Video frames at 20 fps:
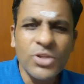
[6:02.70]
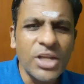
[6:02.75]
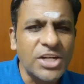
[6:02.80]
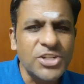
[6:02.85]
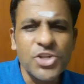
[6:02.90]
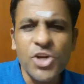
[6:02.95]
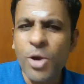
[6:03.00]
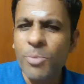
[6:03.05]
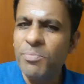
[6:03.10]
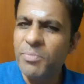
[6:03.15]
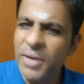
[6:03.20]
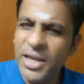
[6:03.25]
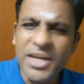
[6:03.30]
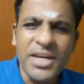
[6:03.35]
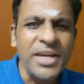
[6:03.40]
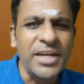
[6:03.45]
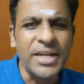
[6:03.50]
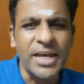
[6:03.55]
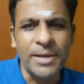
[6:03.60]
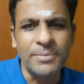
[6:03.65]
that shop
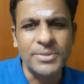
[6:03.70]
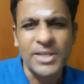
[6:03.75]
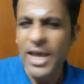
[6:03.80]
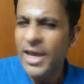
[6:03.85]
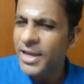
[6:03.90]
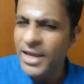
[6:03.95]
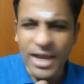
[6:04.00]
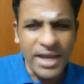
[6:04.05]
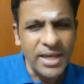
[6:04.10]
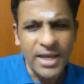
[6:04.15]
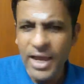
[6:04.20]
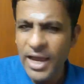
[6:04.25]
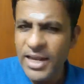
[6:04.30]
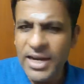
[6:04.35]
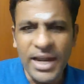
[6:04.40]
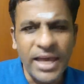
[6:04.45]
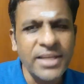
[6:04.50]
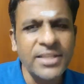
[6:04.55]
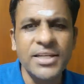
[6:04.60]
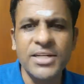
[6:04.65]
many times. I
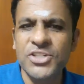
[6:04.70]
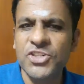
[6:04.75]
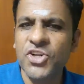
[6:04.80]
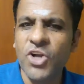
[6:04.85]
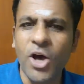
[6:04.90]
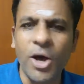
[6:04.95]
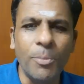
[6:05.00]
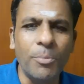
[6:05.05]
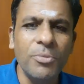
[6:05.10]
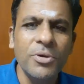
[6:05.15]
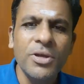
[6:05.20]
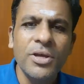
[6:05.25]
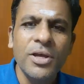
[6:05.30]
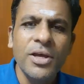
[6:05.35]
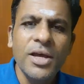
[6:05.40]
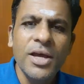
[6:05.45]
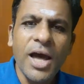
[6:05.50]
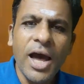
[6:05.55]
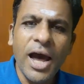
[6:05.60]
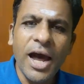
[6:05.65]
like that shop.
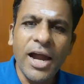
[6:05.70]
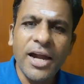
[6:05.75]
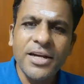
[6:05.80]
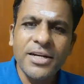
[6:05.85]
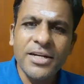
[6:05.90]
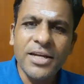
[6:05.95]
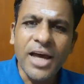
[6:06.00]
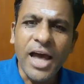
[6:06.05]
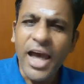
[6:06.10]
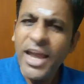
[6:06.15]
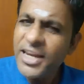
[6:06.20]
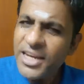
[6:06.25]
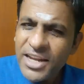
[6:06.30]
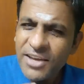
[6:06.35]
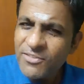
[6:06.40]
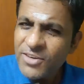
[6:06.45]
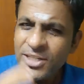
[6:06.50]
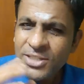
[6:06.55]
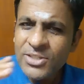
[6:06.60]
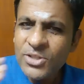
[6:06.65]
And I
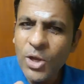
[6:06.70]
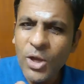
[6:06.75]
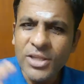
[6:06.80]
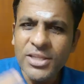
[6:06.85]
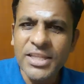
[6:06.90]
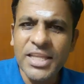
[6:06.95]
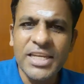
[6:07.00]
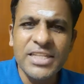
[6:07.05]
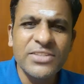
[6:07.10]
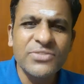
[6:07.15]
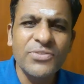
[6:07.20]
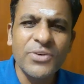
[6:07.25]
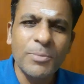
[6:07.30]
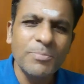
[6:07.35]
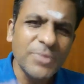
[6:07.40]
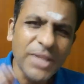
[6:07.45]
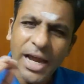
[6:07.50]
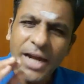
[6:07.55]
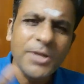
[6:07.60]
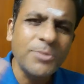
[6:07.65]
never saw things
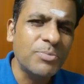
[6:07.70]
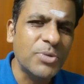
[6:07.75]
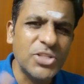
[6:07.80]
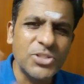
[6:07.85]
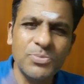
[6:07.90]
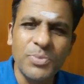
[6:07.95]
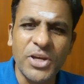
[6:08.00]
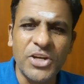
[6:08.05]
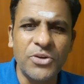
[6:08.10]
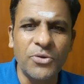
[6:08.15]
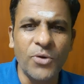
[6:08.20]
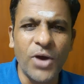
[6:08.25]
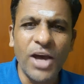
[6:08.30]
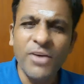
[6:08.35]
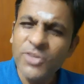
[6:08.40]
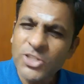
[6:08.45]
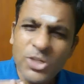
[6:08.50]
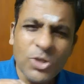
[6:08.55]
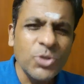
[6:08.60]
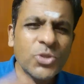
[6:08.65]
from that perspective. I
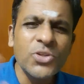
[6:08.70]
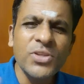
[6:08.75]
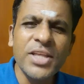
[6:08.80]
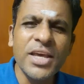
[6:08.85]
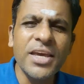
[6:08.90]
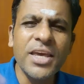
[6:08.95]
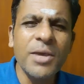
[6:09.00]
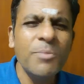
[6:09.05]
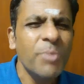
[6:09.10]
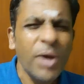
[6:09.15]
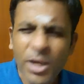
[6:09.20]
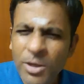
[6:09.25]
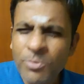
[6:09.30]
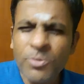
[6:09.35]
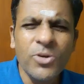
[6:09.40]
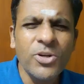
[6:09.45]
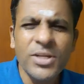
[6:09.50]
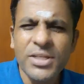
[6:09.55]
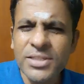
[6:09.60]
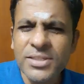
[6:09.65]
was also thinking Pani
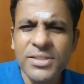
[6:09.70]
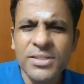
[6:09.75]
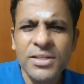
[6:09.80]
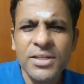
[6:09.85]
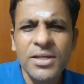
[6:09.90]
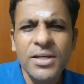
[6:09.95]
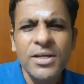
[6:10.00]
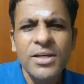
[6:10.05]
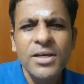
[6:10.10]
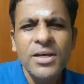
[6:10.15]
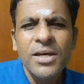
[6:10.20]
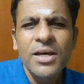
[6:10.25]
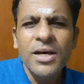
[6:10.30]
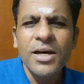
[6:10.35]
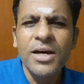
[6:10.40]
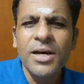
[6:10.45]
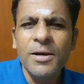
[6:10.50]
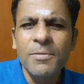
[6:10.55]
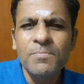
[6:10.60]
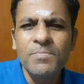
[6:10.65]
Puri is,
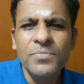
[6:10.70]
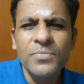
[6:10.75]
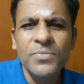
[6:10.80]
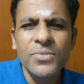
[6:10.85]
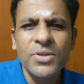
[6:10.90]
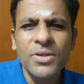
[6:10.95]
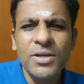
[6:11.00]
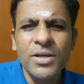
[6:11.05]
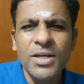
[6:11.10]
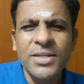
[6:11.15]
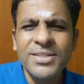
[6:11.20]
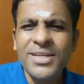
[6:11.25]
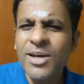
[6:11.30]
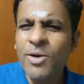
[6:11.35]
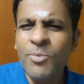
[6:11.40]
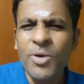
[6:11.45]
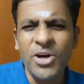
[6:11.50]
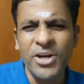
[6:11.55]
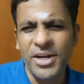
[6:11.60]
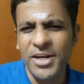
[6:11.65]
it's a
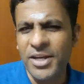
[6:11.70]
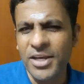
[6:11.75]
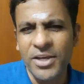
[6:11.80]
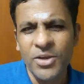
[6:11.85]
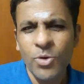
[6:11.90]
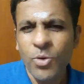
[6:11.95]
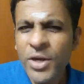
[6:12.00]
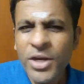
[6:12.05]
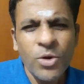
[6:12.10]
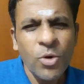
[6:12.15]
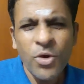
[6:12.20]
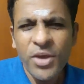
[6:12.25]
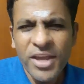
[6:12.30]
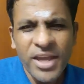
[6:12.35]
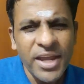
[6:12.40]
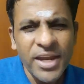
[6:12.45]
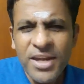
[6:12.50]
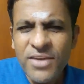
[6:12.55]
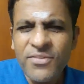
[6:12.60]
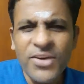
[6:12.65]
commodity. You can go
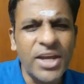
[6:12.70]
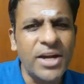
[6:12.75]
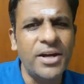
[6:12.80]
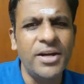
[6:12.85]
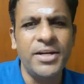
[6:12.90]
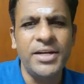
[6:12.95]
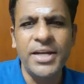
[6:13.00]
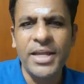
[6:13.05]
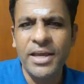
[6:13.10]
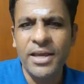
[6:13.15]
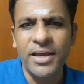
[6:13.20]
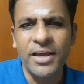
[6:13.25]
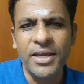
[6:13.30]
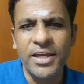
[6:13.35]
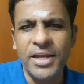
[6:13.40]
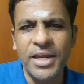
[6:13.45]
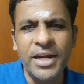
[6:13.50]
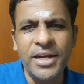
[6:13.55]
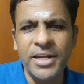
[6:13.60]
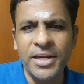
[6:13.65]
anywhere and
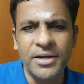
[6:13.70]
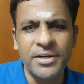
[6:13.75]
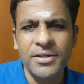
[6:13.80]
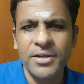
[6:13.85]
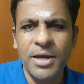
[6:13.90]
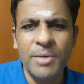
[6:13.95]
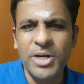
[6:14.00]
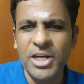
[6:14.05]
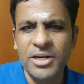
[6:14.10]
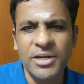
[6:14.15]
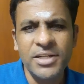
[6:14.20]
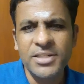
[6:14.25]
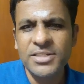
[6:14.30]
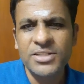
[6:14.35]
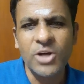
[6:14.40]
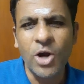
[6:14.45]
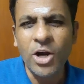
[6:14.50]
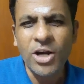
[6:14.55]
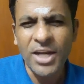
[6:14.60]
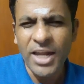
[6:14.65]
get it. I mean, it's
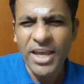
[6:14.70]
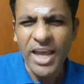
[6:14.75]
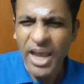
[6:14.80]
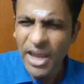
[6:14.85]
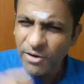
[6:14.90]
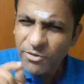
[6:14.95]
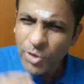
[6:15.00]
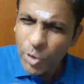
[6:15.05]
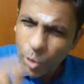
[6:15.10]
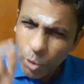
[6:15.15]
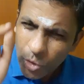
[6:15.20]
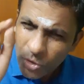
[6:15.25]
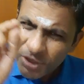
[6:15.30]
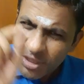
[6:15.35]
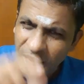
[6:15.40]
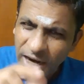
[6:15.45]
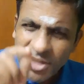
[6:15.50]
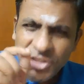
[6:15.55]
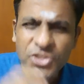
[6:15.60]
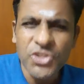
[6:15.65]
not like I have to go to
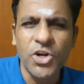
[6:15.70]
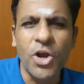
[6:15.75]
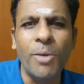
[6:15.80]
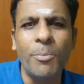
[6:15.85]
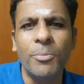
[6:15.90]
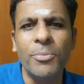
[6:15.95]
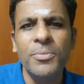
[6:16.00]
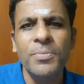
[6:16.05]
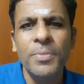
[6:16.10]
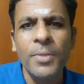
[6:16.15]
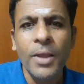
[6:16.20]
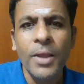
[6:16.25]
that shop.